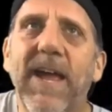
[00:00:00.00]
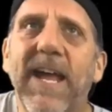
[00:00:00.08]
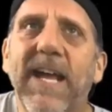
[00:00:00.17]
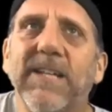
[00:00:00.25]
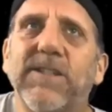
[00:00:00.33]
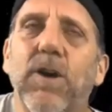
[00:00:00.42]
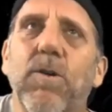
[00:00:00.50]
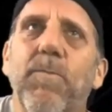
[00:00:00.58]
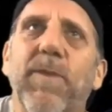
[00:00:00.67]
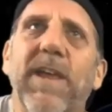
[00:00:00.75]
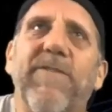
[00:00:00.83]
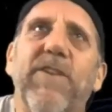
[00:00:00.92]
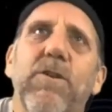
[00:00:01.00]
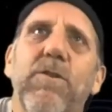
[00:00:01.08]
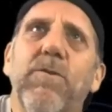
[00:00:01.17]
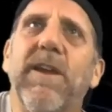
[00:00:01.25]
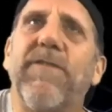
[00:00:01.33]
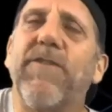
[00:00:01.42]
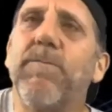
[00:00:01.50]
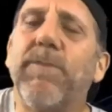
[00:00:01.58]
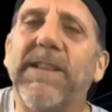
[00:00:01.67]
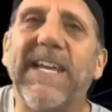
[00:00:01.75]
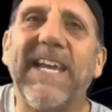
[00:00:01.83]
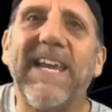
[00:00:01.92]
So if you
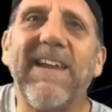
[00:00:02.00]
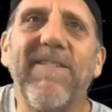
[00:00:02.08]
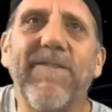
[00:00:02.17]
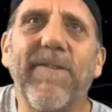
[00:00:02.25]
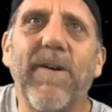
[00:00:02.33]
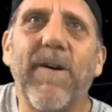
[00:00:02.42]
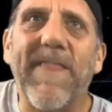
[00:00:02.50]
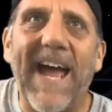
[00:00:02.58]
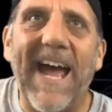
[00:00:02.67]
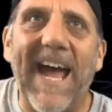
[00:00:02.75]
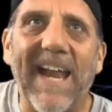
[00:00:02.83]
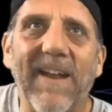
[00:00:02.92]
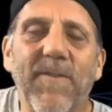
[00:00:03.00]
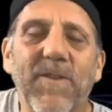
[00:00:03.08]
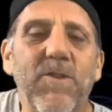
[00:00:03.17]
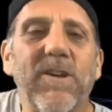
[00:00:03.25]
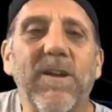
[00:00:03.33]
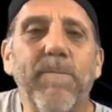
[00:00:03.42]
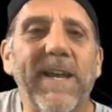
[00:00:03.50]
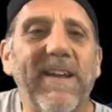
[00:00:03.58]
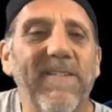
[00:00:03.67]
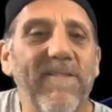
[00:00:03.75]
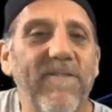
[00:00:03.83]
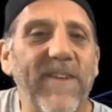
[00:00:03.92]
believe that, you can be
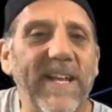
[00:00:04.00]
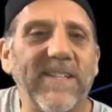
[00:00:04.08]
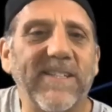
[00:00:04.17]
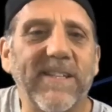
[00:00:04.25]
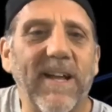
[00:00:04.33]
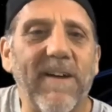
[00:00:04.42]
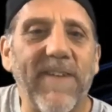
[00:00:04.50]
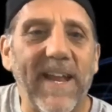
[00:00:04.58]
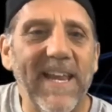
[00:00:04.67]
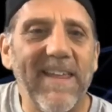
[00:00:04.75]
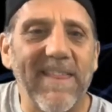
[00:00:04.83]
convinced of anything.